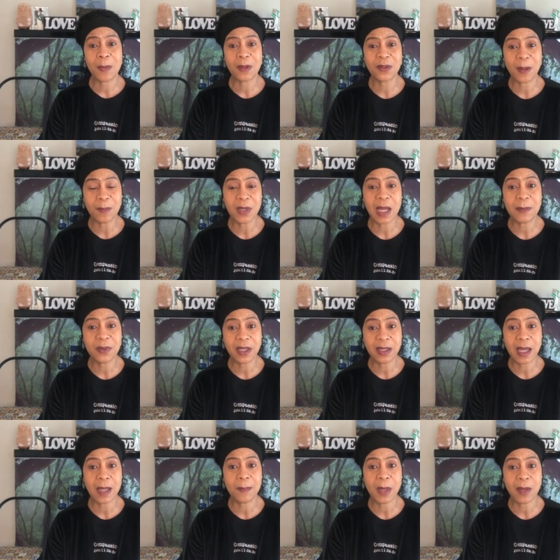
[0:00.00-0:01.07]
sometimes they
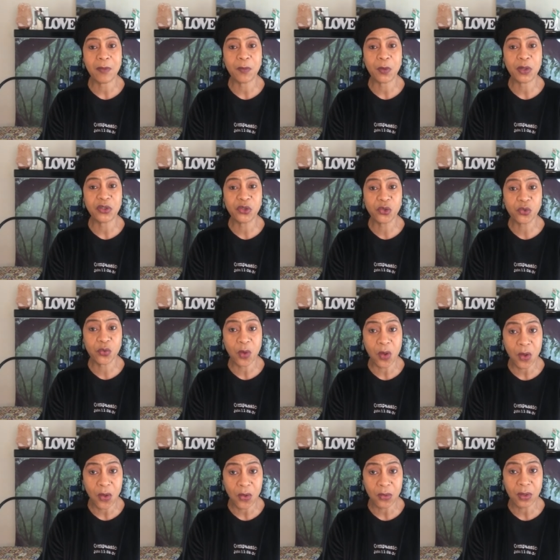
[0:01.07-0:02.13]
can have a very
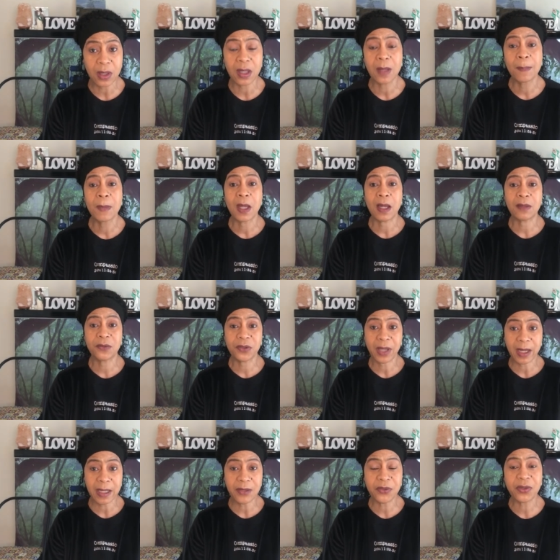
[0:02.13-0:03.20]
strong
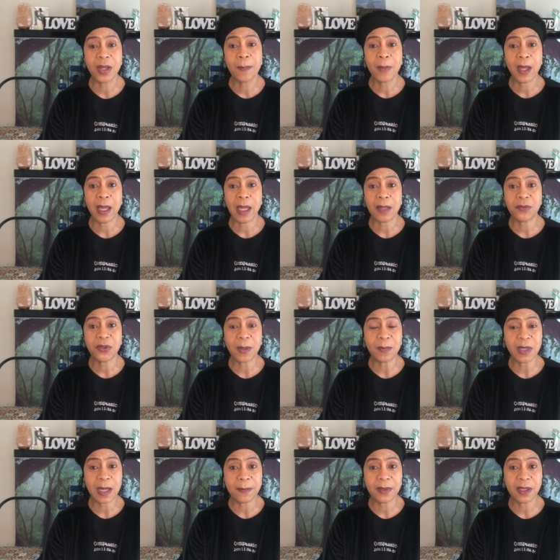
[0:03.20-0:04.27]
taste. and
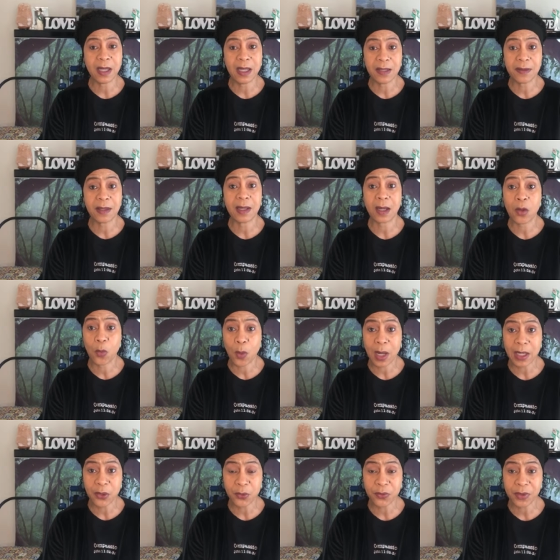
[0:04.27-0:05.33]
sometimes it is an
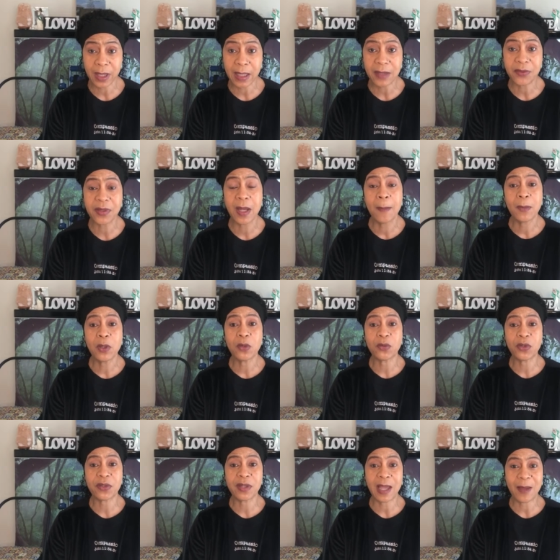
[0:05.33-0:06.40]
acquired taste. You'll
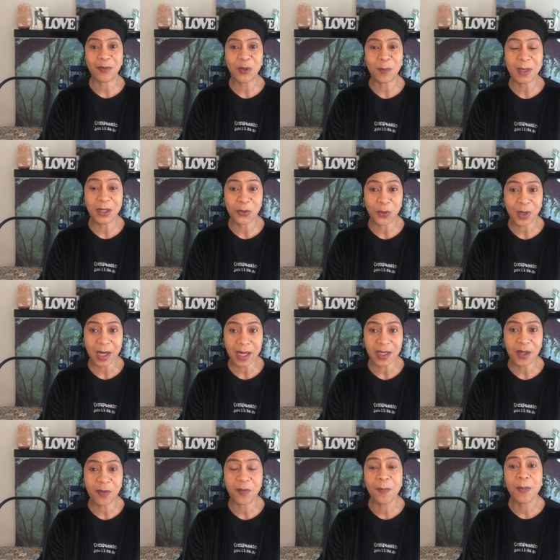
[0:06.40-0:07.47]
just have to be
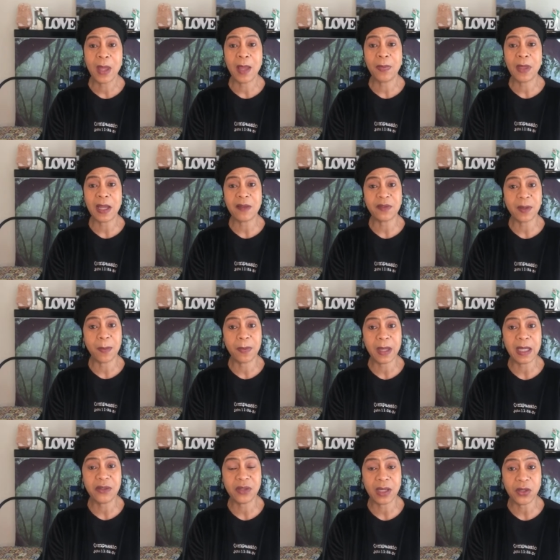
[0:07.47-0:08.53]
creative and think of some
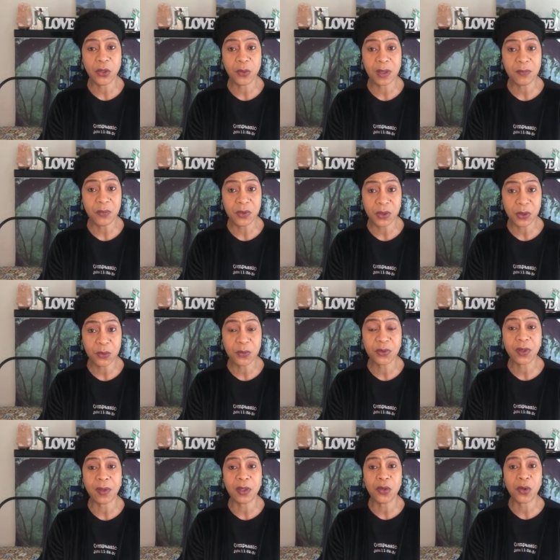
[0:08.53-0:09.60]
things that you can do
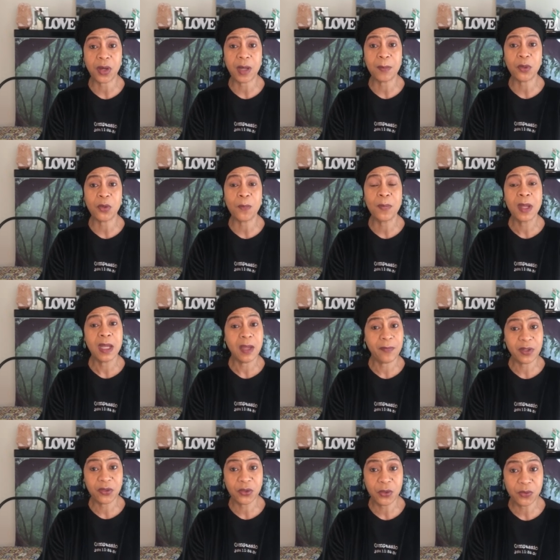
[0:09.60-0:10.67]
so that you're able, if
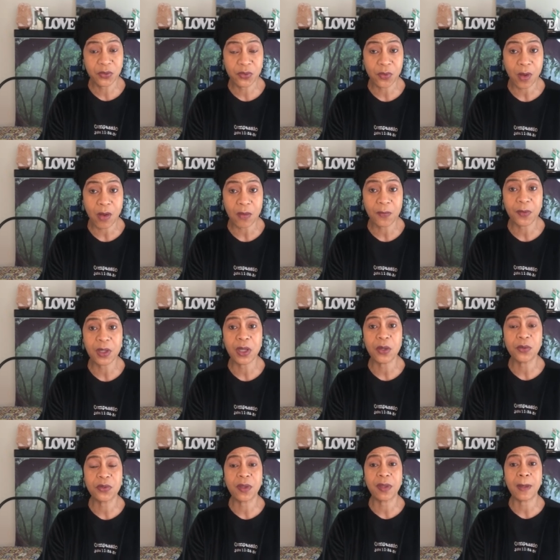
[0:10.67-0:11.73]
it's too strong for
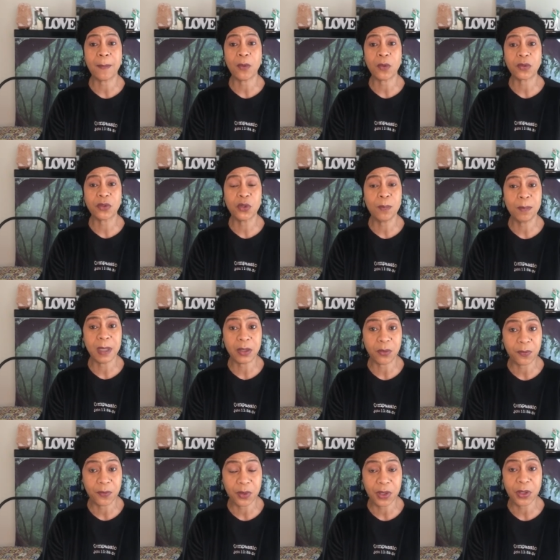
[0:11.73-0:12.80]
you, so that, or too bitter
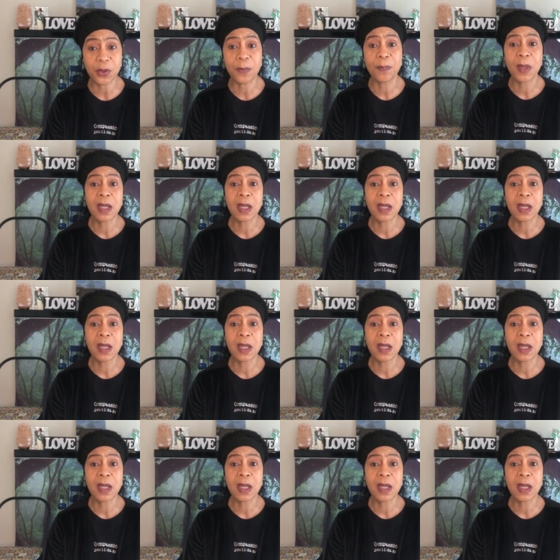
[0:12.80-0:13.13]
for you,